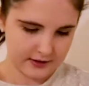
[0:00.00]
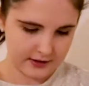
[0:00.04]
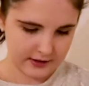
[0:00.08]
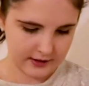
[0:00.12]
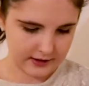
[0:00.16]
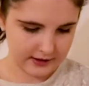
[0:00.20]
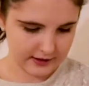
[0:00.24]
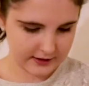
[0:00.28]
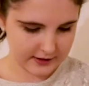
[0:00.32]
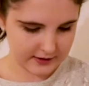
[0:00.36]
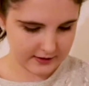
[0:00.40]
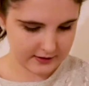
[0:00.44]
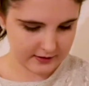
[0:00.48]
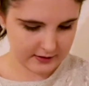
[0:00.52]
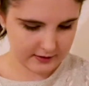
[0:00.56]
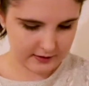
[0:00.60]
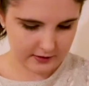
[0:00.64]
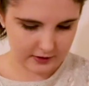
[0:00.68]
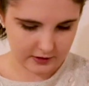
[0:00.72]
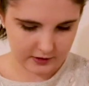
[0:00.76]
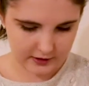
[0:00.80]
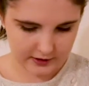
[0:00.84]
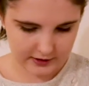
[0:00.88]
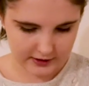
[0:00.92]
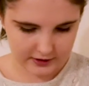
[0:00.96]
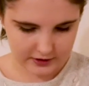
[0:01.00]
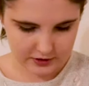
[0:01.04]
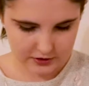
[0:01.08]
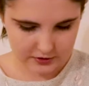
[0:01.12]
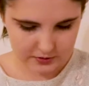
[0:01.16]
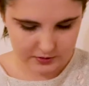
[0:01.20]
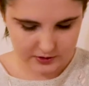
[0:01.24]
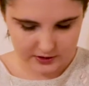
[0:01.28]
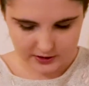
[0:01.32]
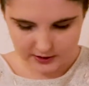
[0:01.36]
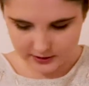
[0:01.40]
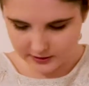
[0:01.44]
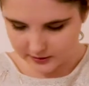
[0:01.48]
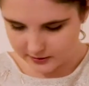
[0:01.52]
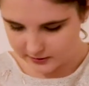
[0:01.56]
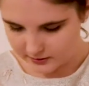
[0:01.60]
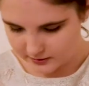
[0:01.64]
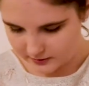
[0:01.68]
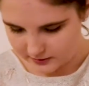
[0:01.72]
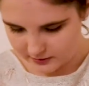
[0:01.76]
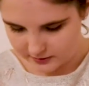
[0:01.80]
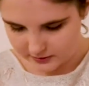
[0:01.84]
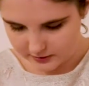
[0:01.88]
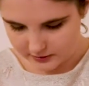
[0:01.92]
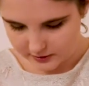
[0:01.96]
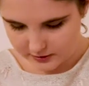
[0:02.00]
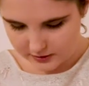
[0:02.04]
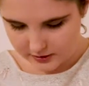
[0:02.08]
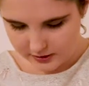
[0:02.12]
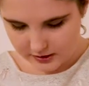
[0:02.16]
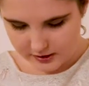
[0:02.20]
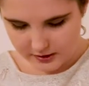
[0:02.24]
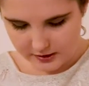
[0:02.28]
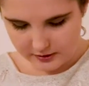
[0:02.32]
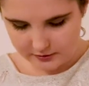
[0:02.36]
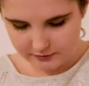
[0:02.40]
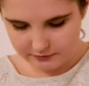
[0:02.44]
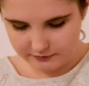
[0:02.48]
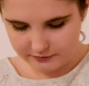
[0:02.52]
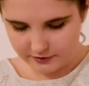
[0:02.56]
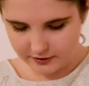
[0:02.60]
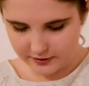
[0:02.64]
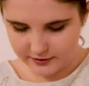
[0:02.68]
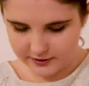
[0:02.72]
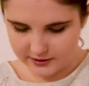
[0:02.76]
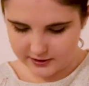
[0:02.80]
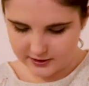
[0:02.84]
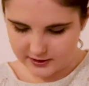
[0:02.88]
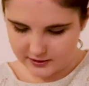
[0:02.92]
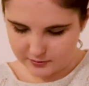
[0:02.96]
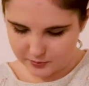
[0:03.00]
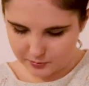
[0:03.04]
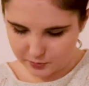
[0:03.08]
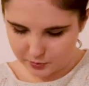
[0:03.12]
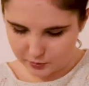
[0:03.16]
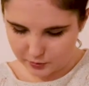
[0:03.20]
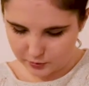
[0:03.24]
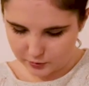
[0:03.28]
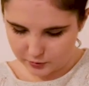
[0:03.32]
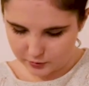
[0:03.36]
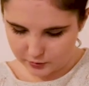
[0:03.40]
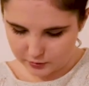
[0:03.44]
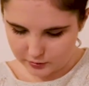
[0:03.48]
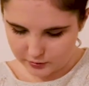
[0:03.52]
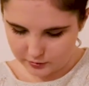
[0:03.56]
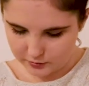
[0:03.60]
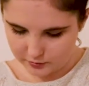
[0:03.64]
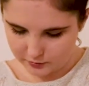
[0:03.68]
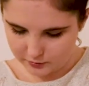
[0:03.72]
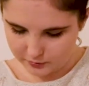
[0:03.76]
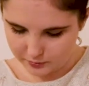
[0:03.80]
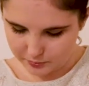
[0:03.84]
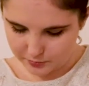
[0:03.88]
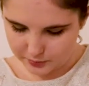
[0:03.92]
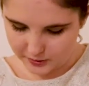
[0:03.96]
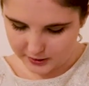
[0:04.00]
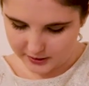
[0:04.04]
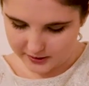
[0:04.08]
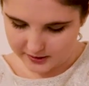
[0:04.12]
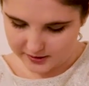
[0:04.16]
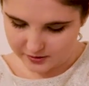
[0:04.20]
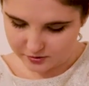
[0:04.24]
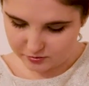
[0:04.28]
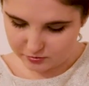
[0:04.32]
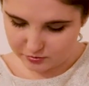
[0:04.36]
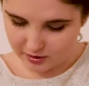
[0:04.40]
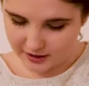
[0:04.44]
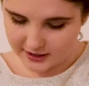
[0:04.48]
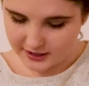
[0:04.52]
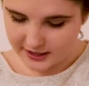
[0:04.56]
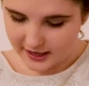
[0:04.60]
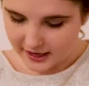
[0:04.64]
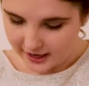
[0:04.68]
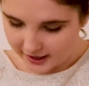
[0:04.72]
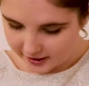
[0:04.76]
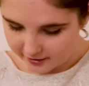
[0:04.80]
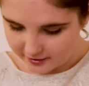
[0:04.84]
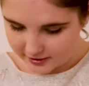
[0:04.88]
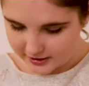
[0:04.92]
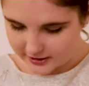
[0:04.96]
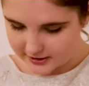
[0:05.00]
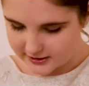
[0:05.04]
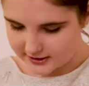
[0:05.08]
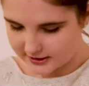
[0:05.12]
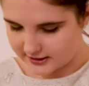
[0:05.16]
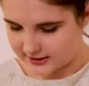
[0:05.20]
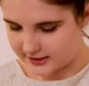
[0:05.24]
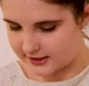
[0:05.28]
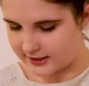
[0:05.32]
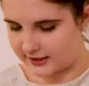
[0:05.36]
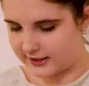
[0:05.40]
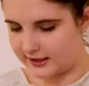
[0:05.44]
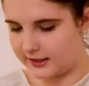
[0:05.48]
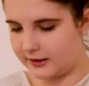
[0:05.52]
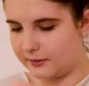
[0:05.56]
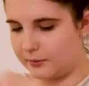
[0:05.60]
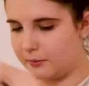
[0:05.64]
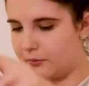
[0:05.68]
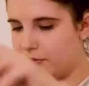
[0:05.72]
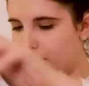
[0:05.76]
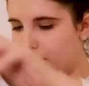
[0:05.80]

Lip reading: I like this a lot, actually. Very simple. Brand is Red Herring. It says slim